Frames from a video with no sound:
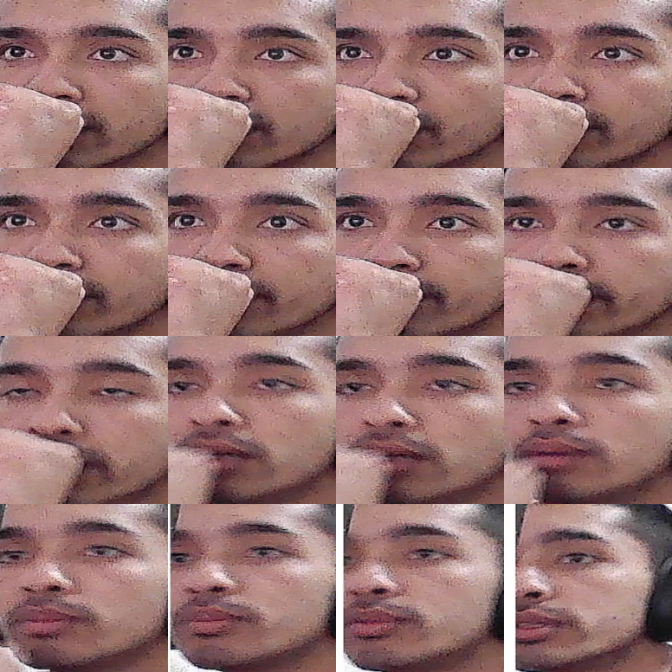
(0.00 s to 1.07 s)
We will
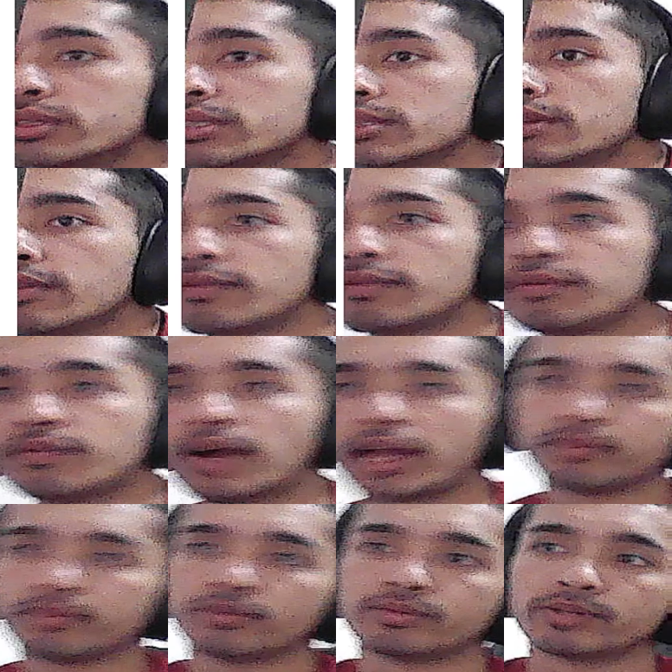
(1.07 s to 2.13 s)
push
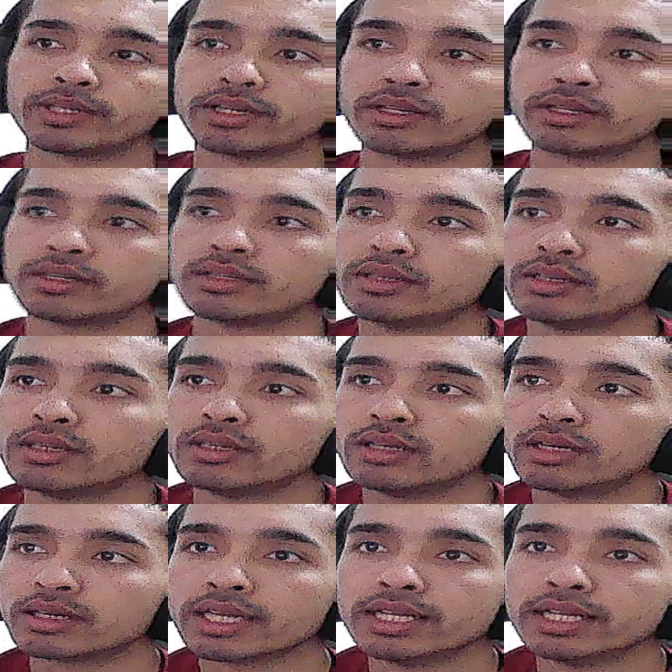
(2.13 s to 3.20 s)
5 over here.
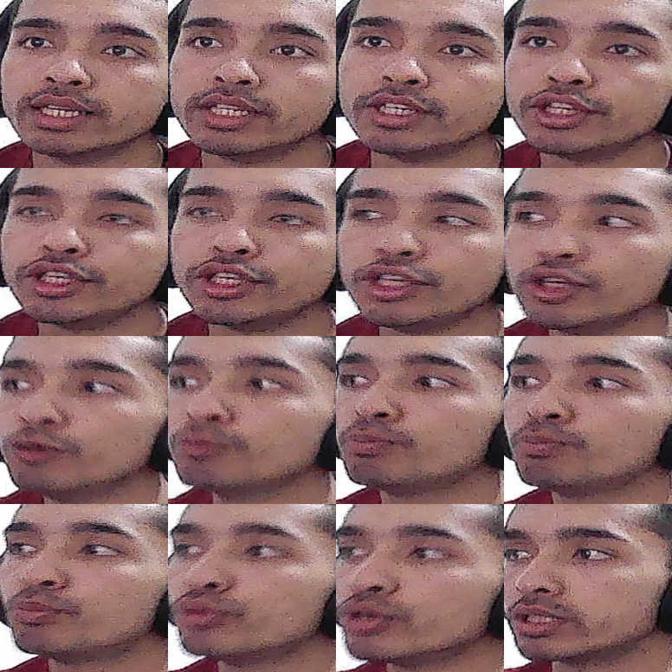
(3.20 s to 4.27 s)
Okay, new
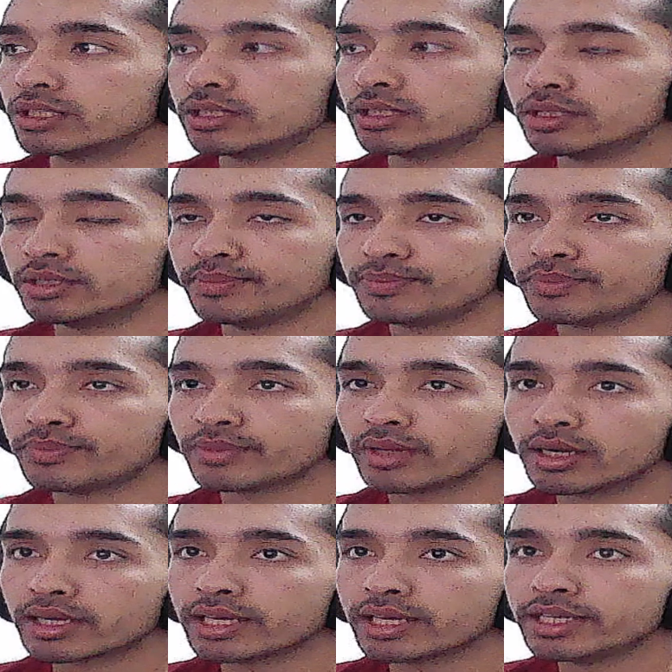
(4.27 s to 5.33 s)
push.
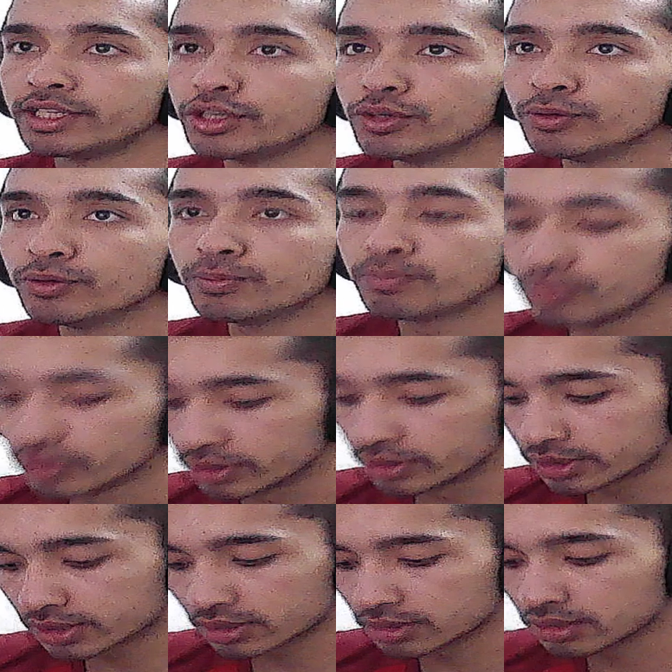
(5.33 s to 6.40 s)
Okay, new
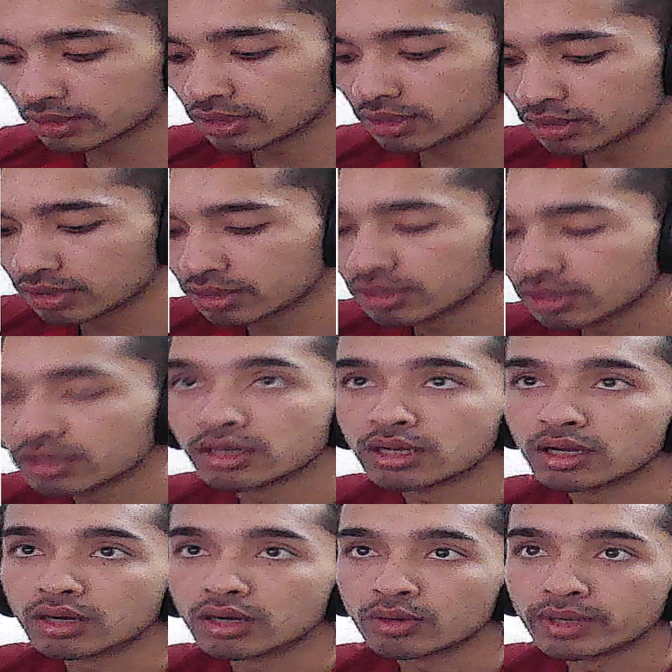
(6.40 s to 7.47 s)
push
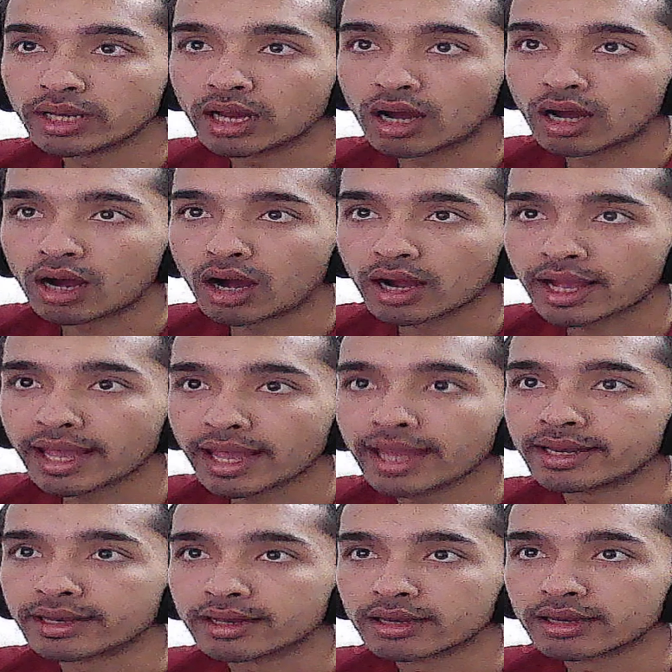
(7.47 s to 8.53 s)
will
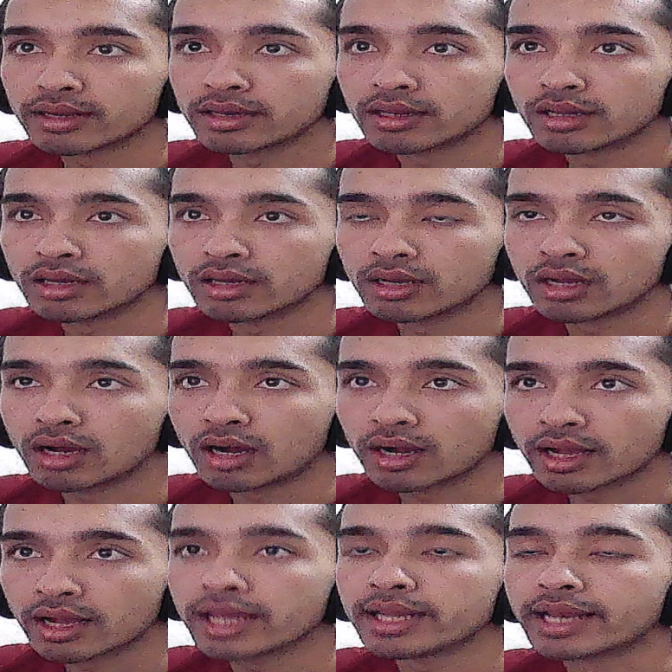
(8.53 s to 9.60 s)
again
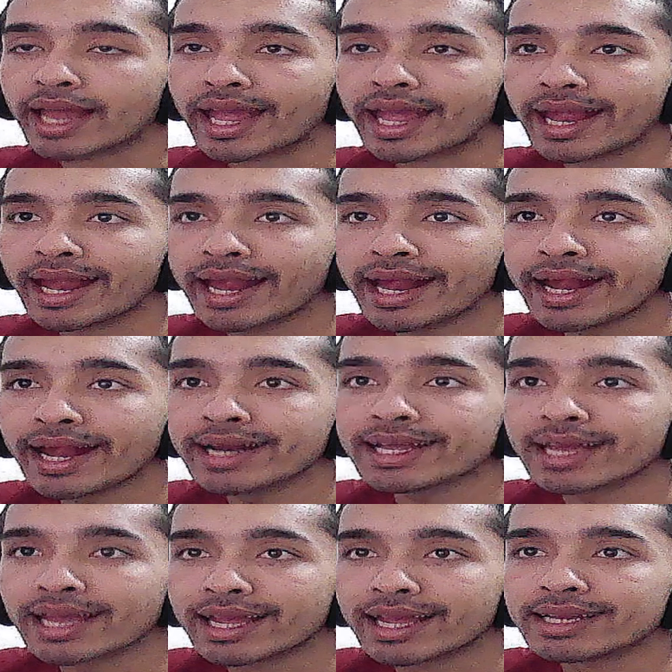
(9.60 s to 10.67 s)
add
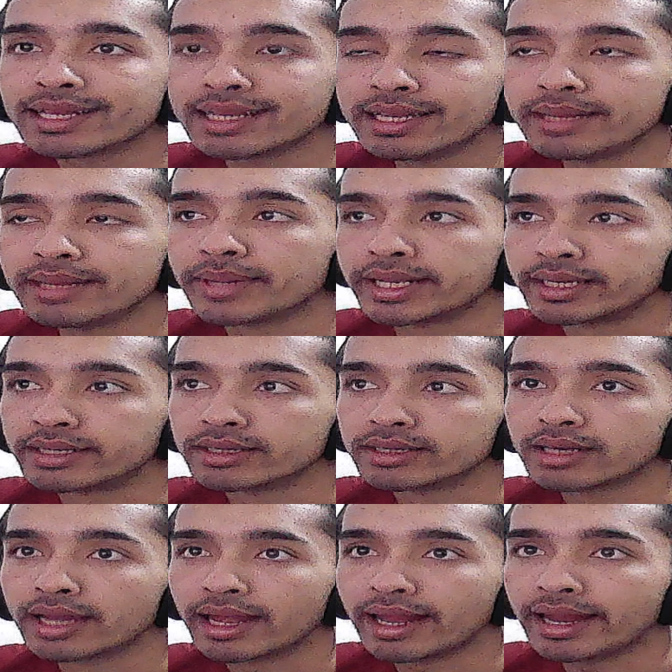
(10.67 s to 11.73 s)
an element.
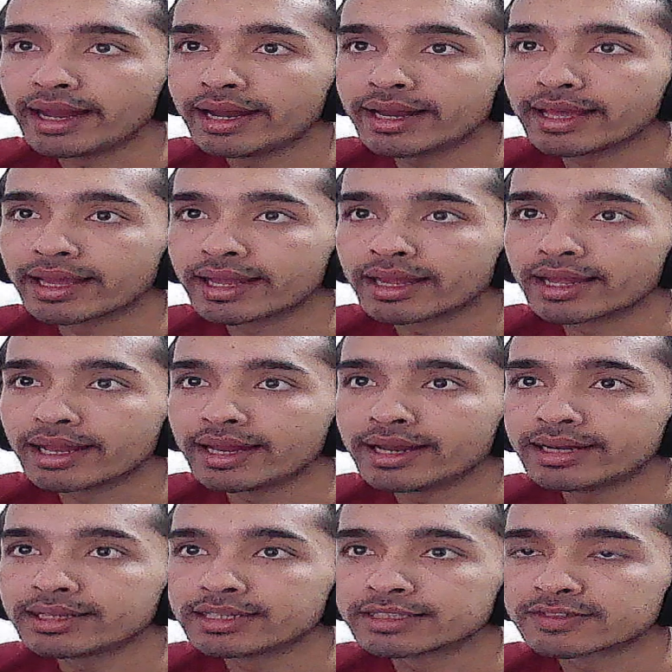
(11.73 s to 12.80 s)
Add
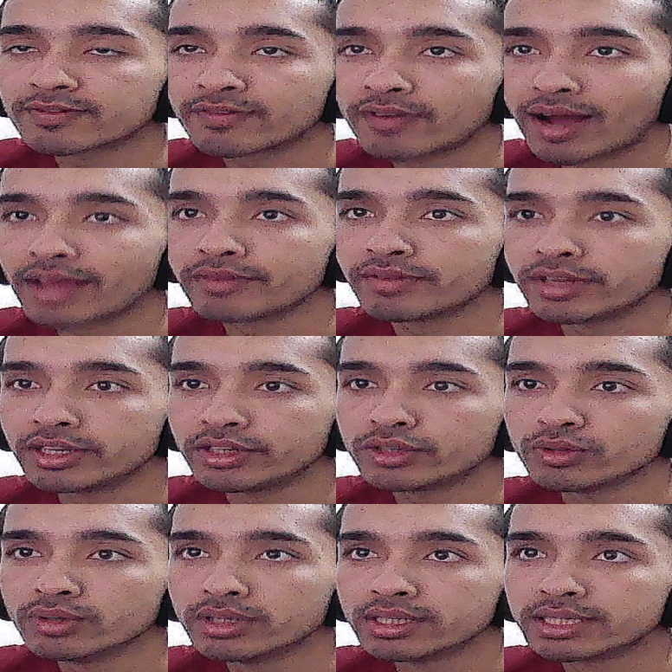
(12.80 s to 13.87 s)
this 5
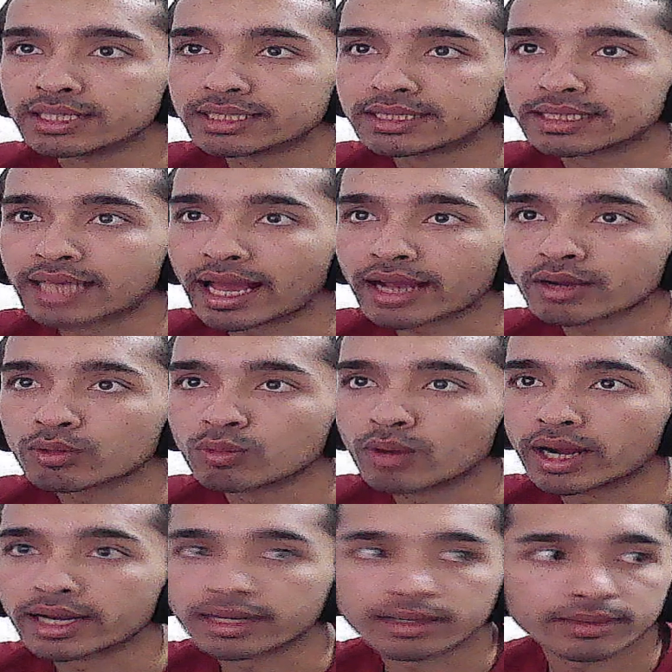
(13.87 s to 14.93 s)
into stack 1,